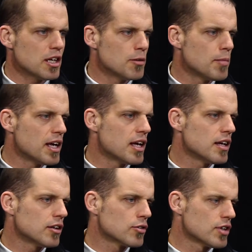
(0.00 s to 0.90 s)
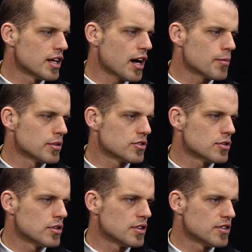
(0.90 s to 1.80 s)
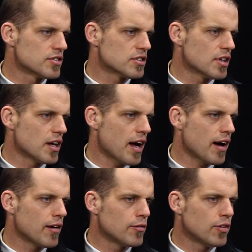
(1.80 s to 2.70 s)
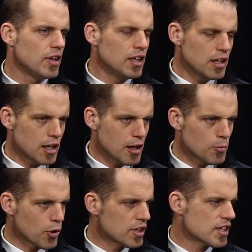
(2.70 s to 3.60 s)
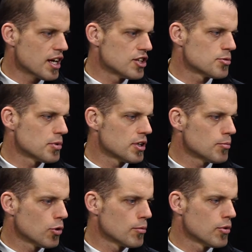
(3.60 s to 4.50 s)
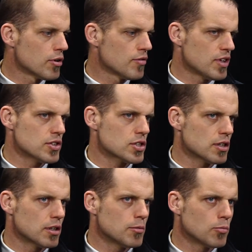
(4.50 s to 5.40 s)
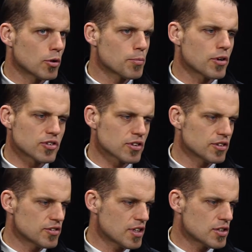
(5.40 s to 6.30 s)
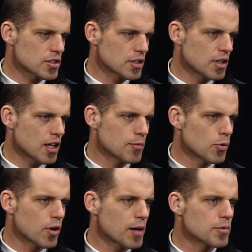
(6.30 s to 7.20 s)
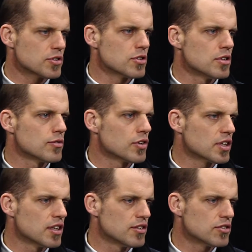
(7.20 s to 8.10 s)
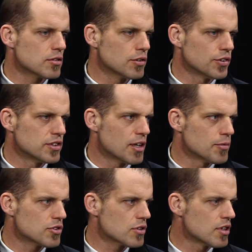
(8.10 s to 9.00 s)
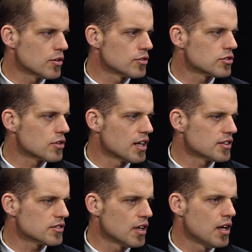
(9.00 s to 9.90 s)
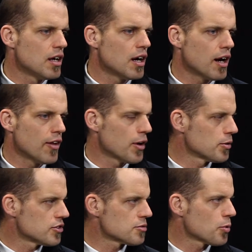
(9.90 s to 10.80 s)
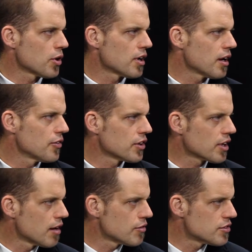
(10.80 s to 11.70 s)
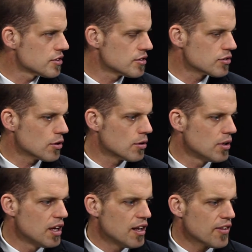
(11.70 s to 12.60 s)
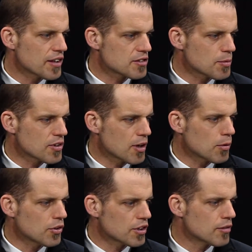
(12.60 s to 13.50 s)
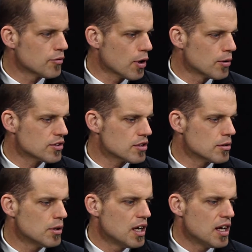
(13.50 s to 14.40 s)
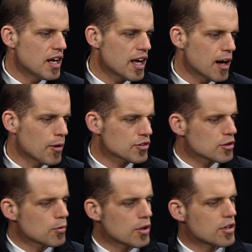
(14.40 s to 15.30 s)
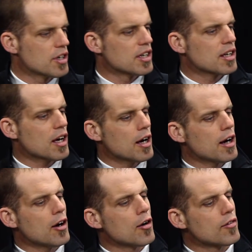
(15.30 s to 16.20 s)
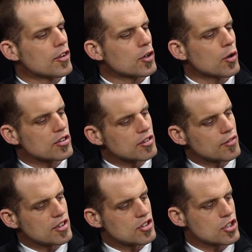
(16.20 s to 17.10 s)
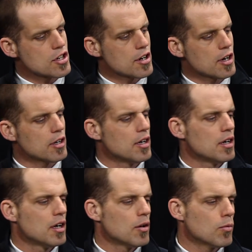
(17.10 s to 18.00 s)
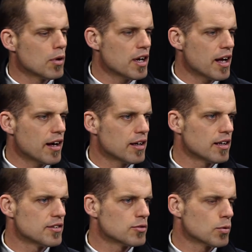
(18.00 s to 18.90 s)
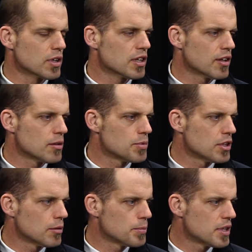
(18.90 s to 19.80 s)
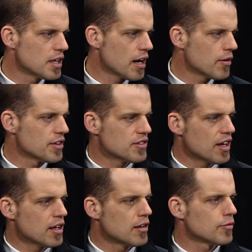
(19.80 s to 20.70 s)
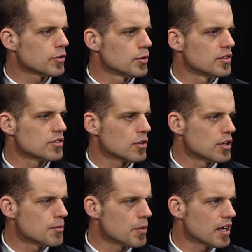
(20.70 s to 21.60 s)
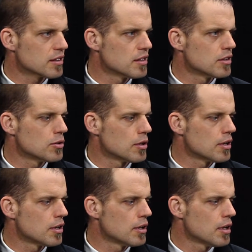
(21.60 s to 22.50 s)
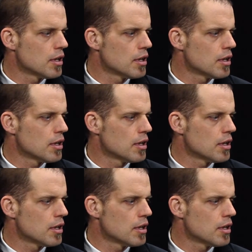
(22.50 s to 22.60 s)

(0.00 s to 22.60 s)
it may create opportunities to have more engagement, more motivation, more personalization, and more opportunity for kids to really demonstrate those strengths that were just pointed out in their conferences. So that's something that we're looking forward to. And I'm also wondering, over the course of this year, what has working on the PLP, how has that influenced or impacted your